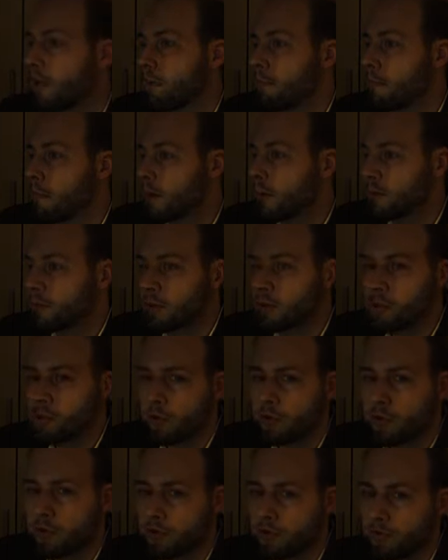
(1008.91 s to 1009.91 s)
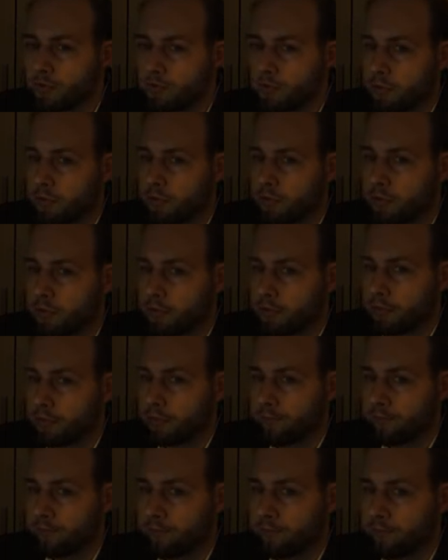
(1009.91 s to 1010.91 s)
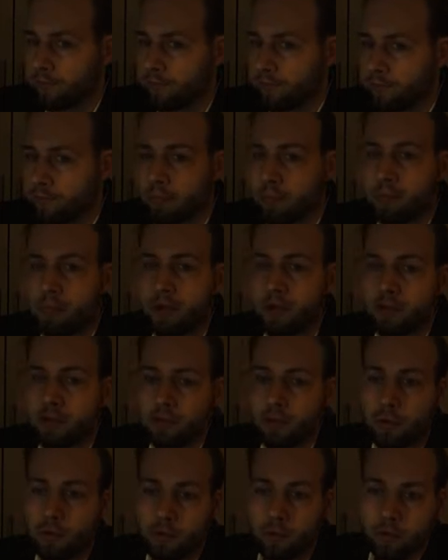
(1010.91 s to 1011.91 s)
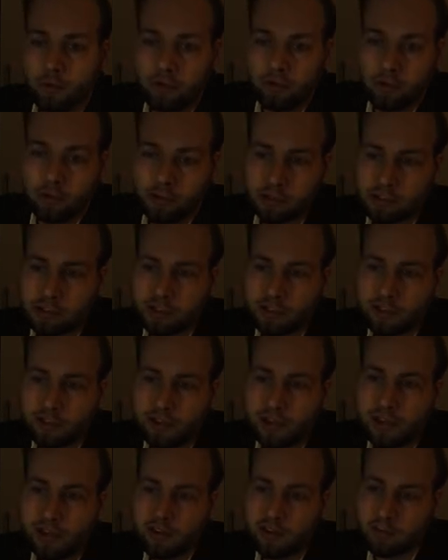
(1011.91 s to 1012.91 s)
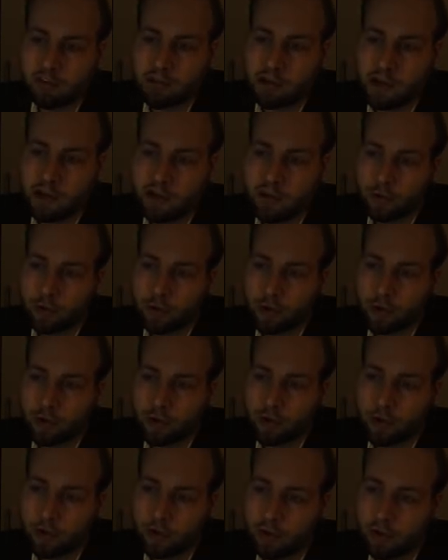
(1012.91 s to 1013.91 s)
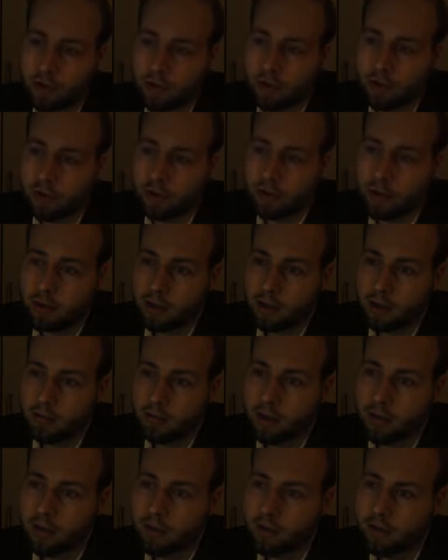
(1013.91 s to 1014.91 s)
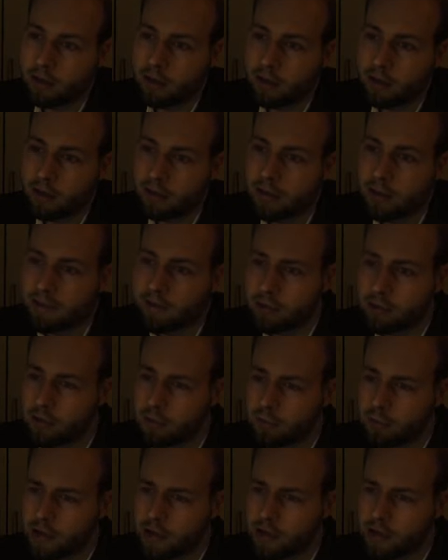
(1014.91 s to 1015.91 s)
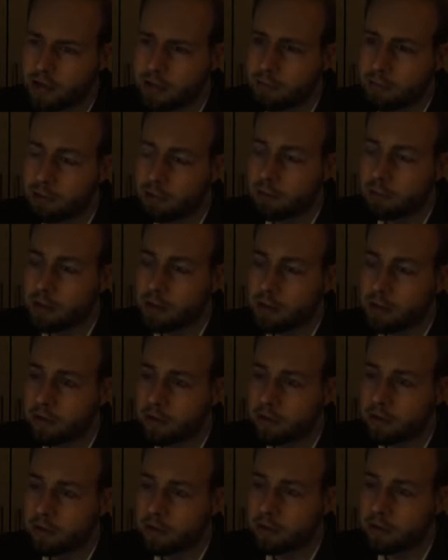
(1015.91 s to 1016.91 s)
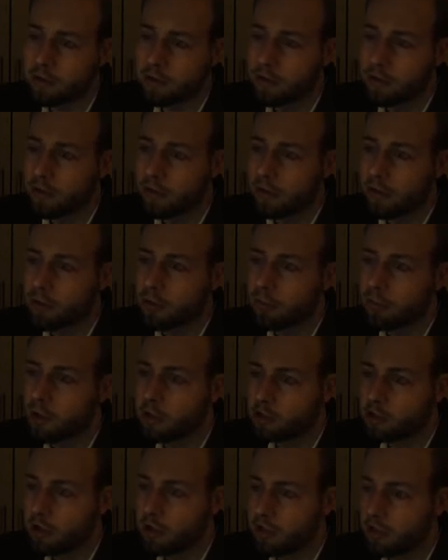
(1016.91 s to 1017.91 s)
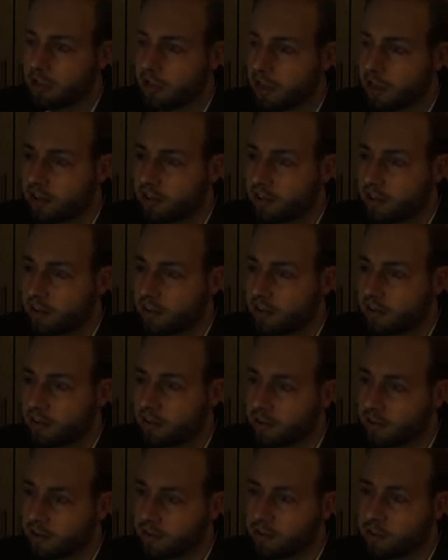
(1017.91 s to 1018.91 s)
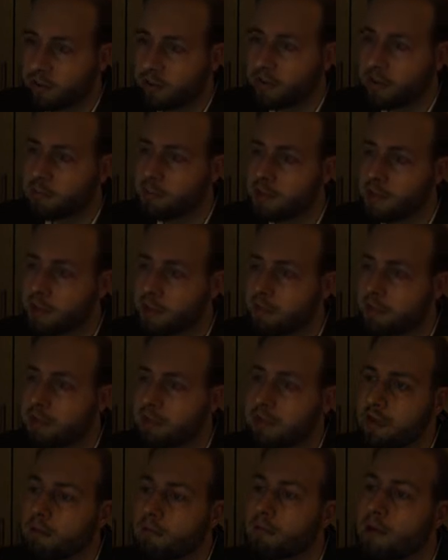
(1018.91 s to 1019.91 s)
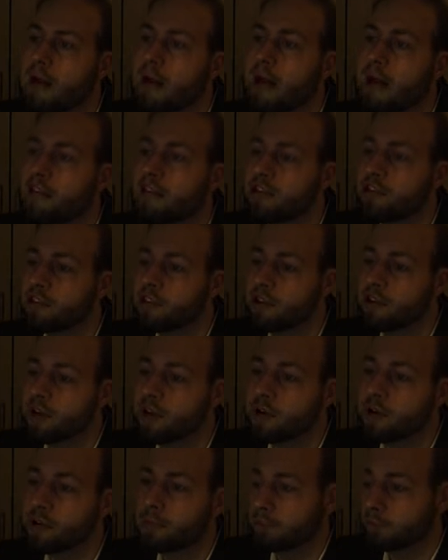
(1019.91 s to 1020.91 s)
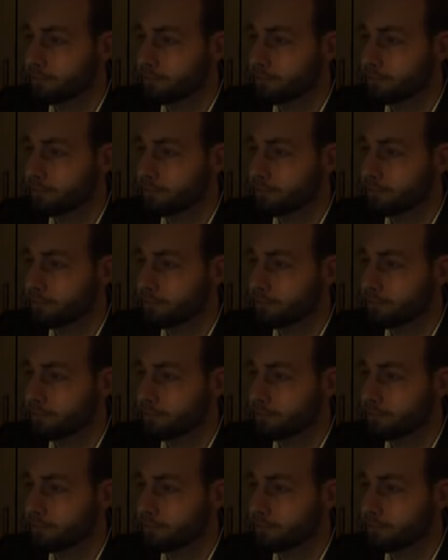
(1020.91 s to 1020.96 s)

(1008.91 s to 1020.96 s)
microorganisms, which cause so much disease and pain on Earth, have either never appeared upon Mars or Martian sanitary science eliminated them ages ago.